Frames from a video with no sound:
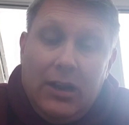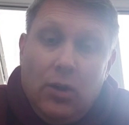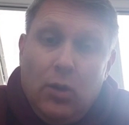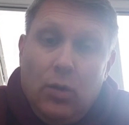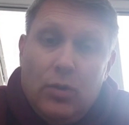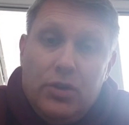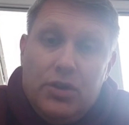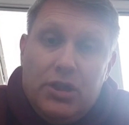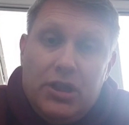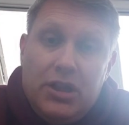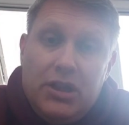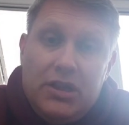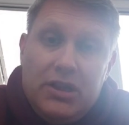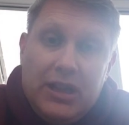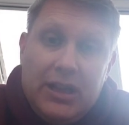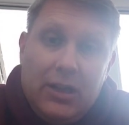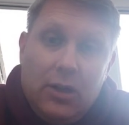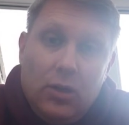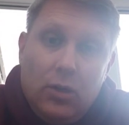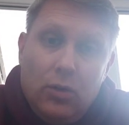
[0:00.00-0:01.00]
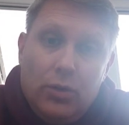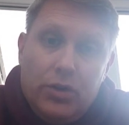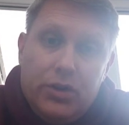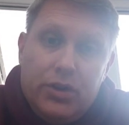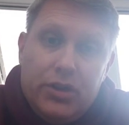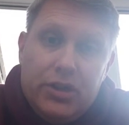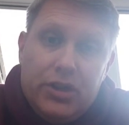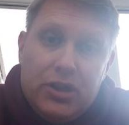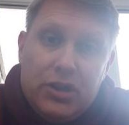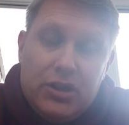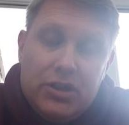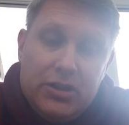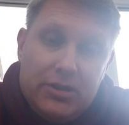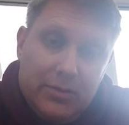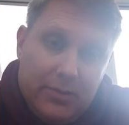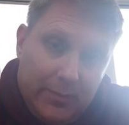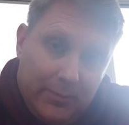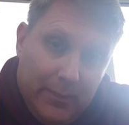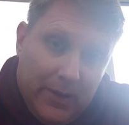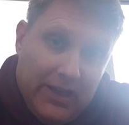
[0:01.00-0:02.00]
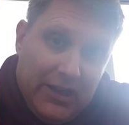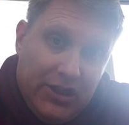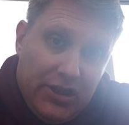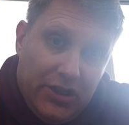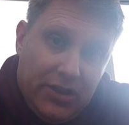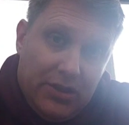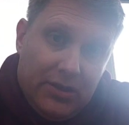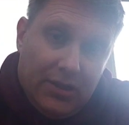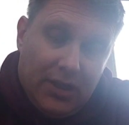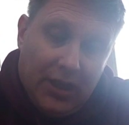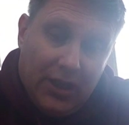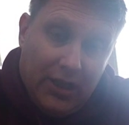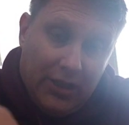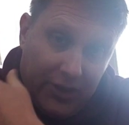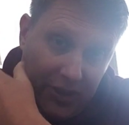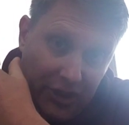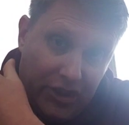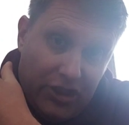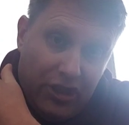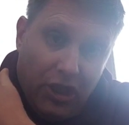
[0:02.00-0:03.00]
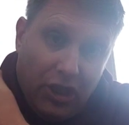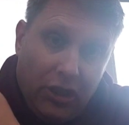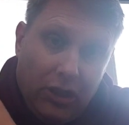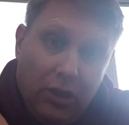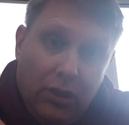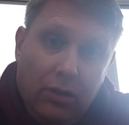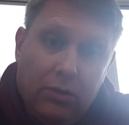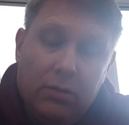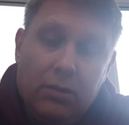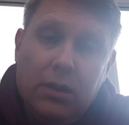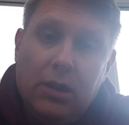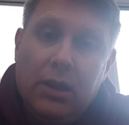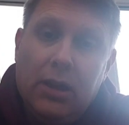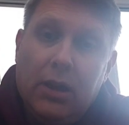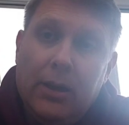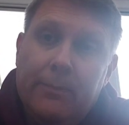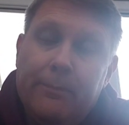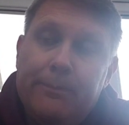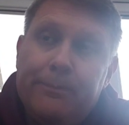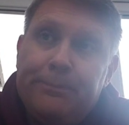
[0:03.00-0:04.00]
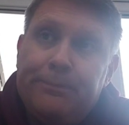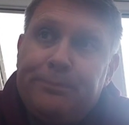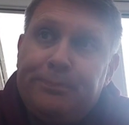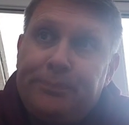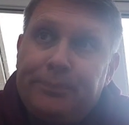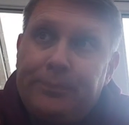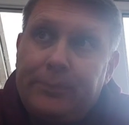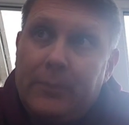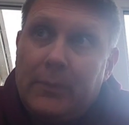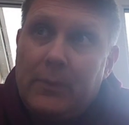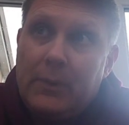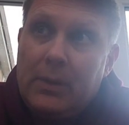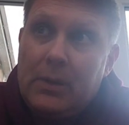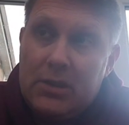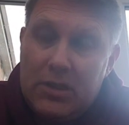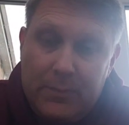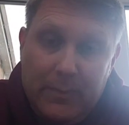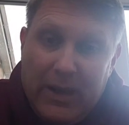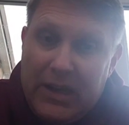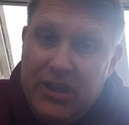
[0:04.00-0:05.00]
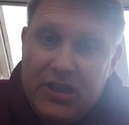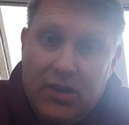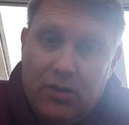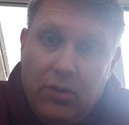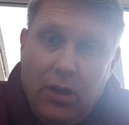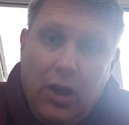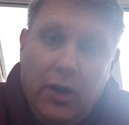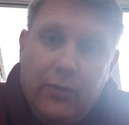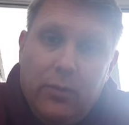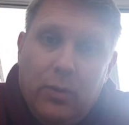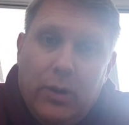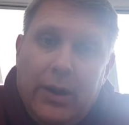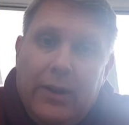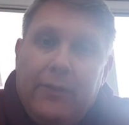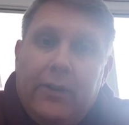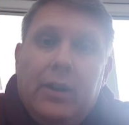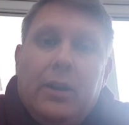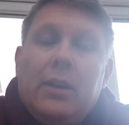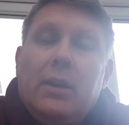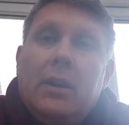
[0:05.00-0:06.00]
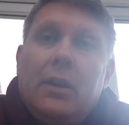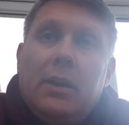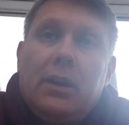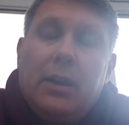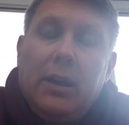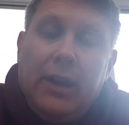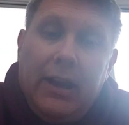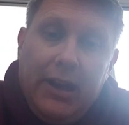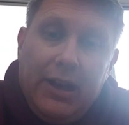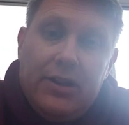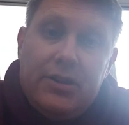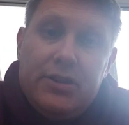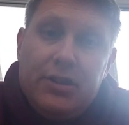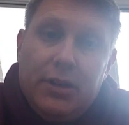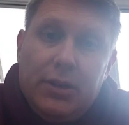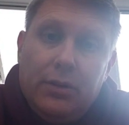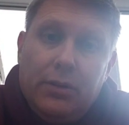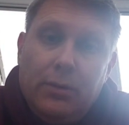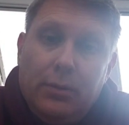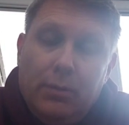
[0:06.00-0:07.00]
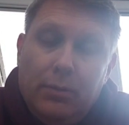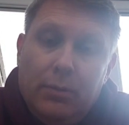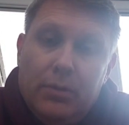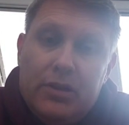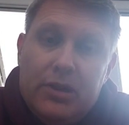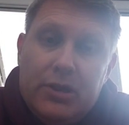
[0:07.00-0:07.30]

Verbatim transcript: launches. They launch the space, uh, the shuttle, um, spacecraft, whatever, into